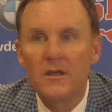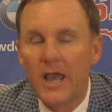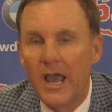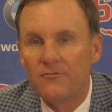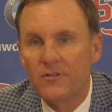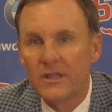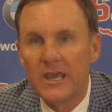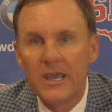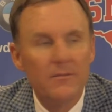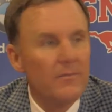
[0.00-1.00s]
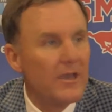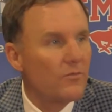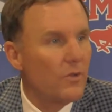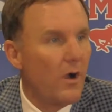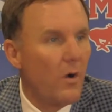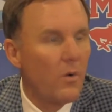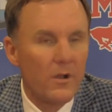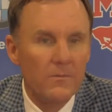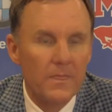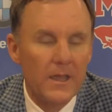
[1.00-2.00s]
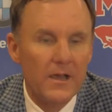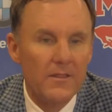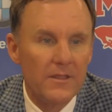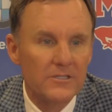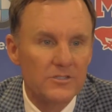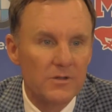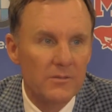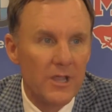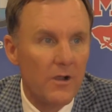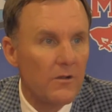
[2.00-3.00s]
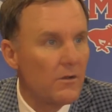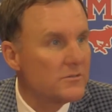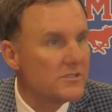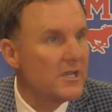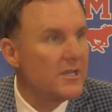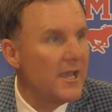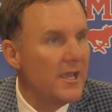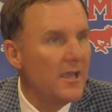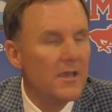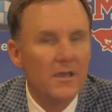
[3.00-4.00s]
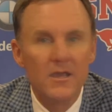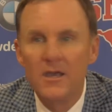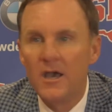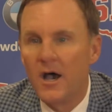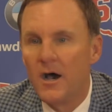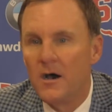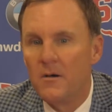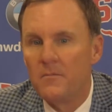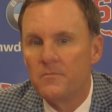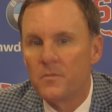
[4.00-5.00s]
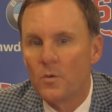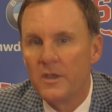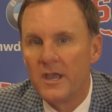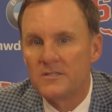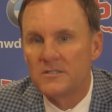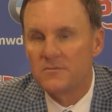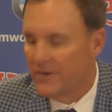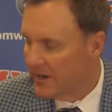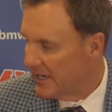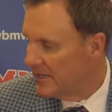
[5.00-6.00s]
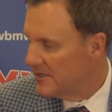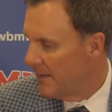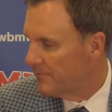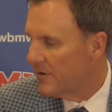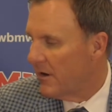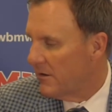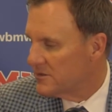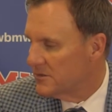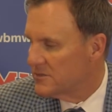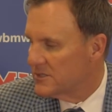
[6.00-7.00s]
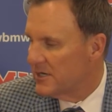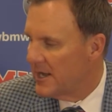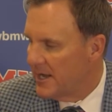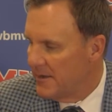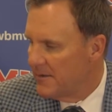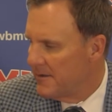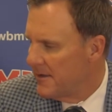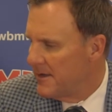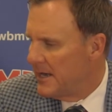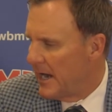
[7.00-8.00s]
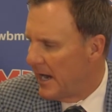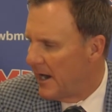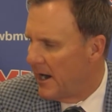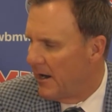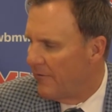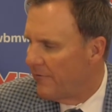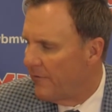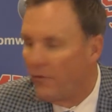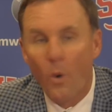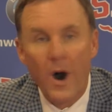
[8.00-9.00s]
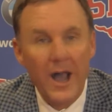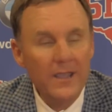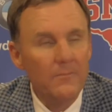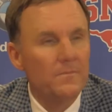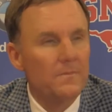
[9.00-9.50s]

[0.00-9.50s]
after the game, as we all were. Uh, extremely hurt on Sunday. Um, we had some very in-depth talks on Sunday uh, of, of why.